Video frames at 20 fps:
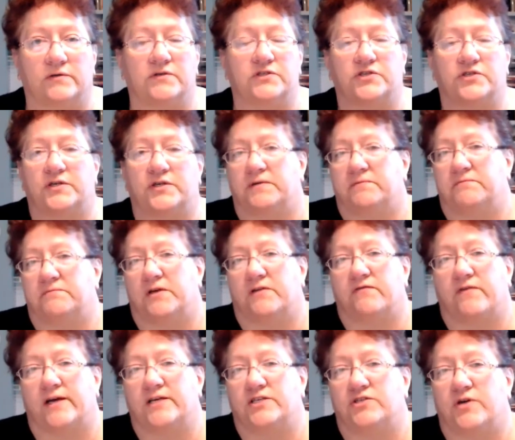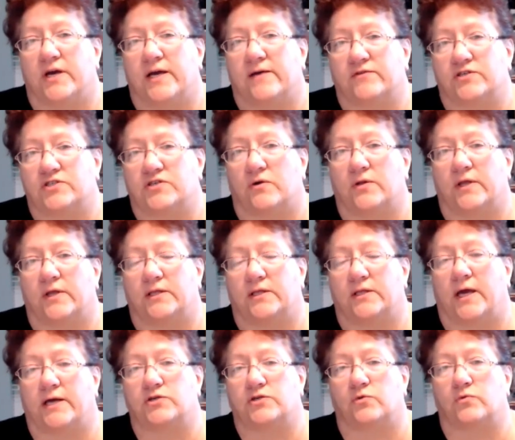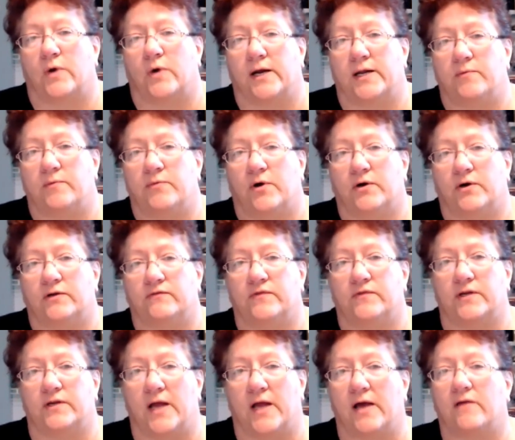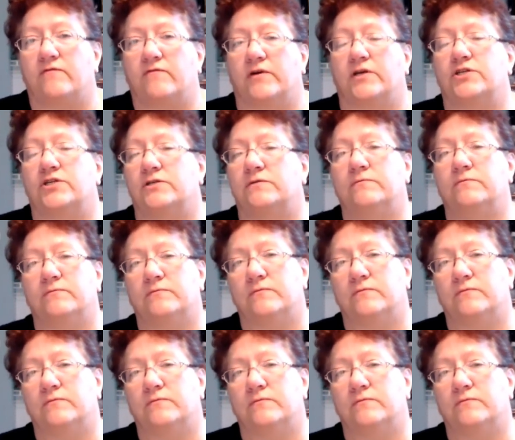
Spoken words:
is there any advice you have just on like the actual writing part of the nonfiction?